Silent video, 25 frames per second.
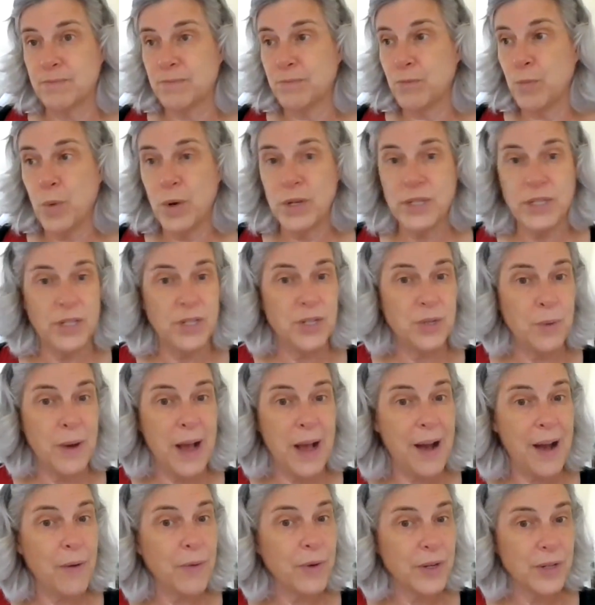1 to 2
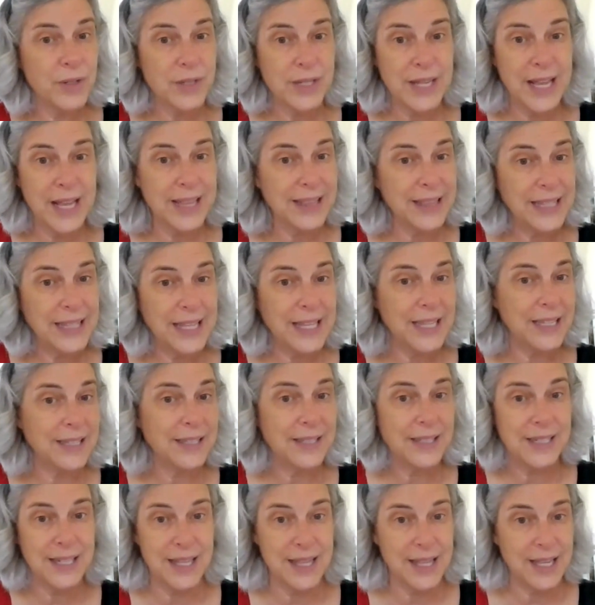hours at
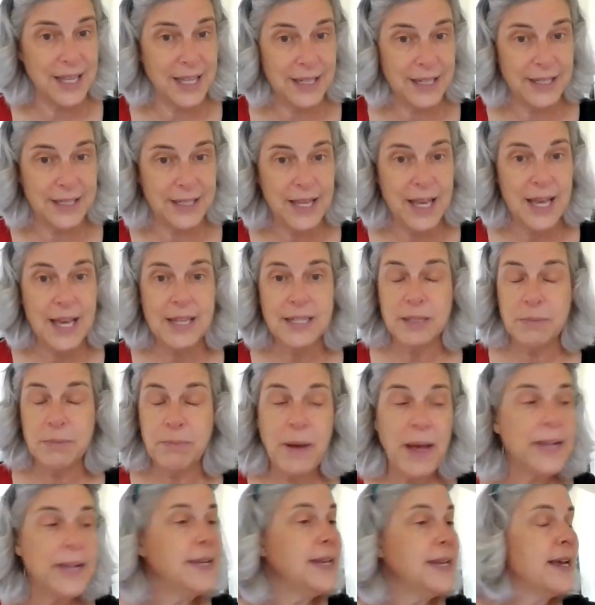least to this,
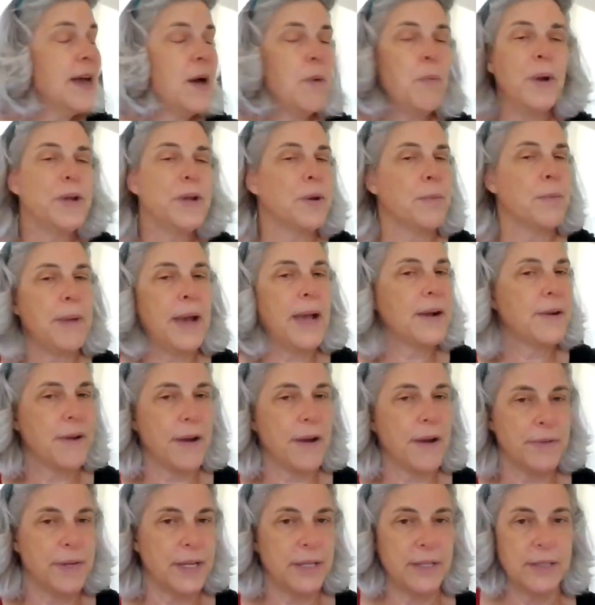depending on what your
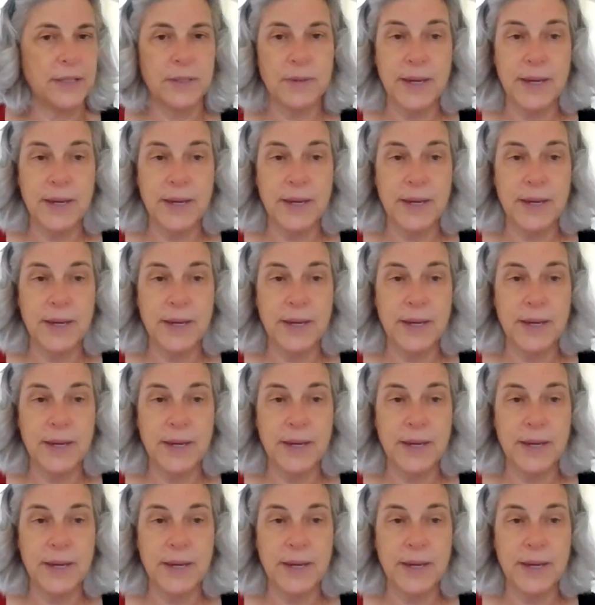background is.